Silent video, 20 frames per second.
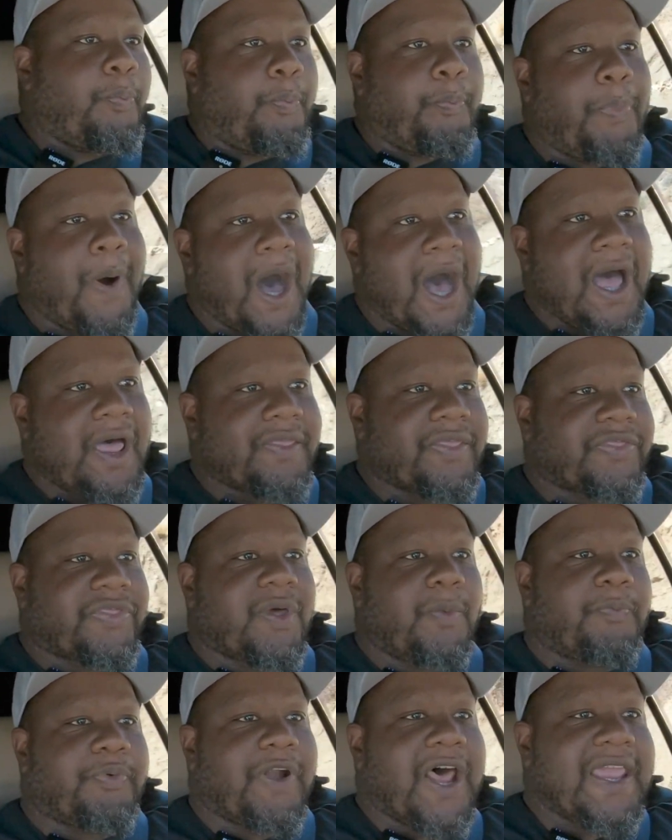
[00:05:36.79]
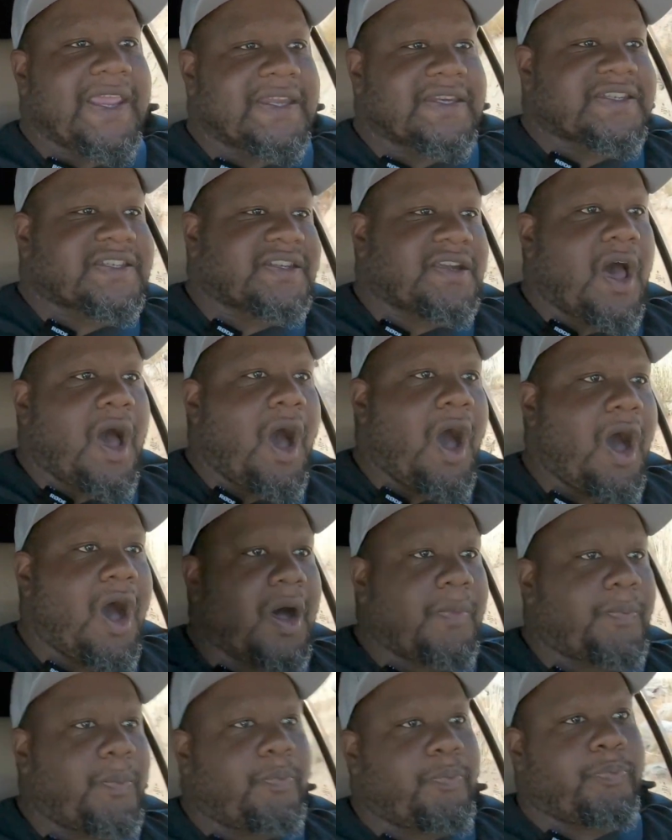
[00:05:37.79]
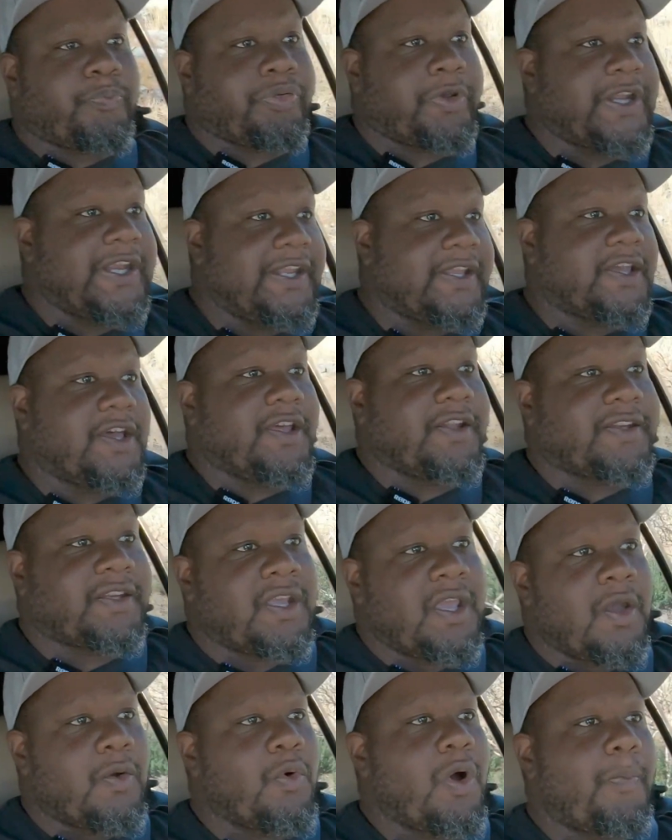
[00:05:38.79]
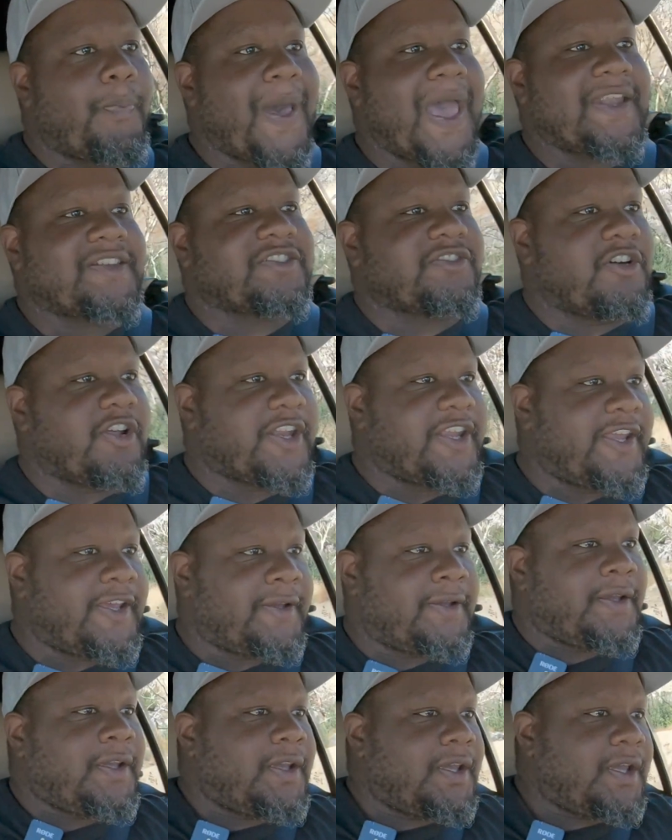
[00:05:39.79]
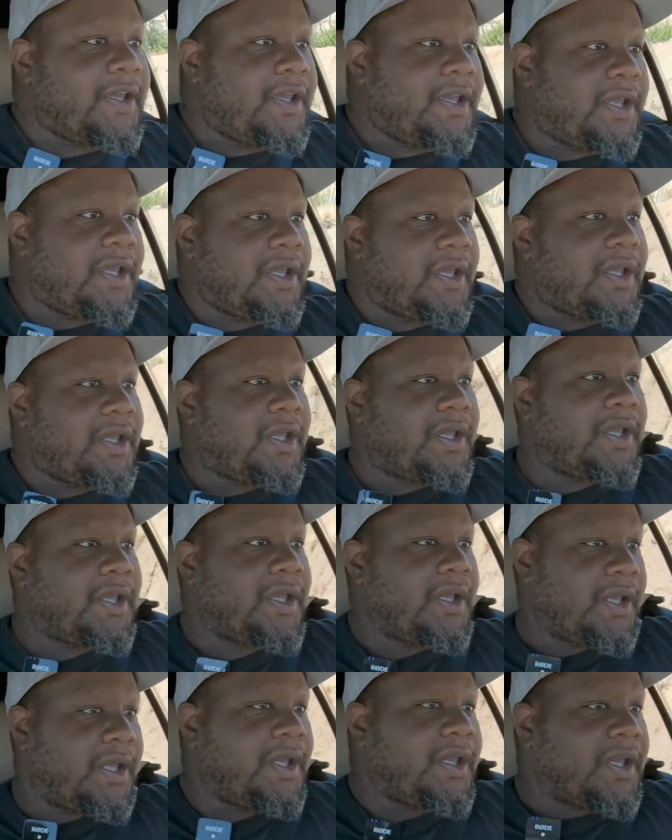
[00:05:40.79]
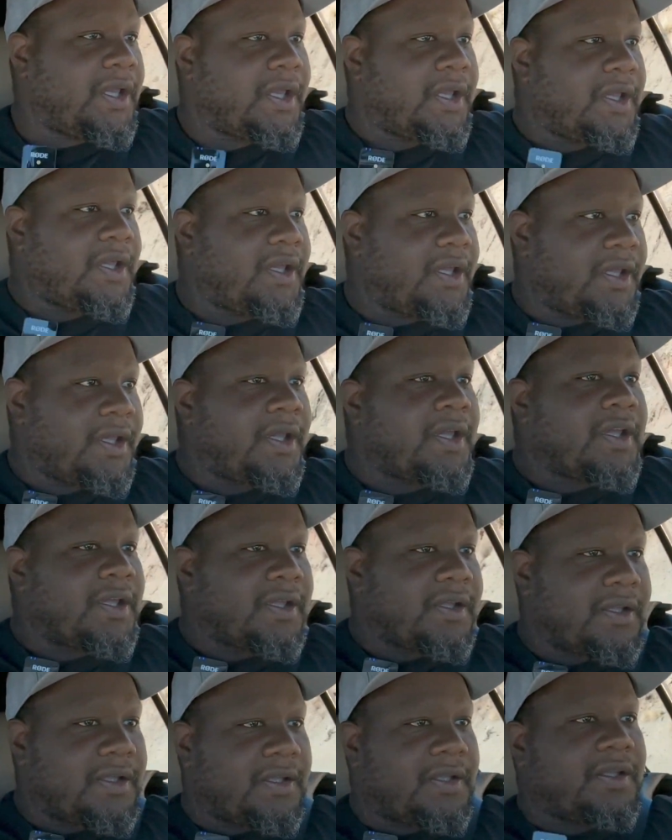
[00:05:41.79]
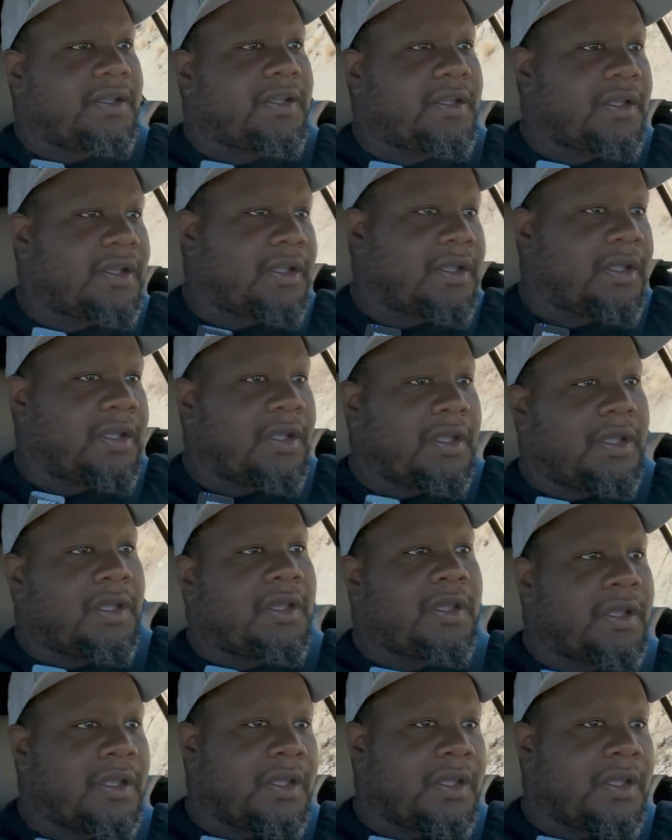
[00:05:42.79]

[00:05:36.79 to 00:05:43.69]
but the brakes are pretty good. What pads are on it? I have EBC red stuff paired with Zimmerman Performance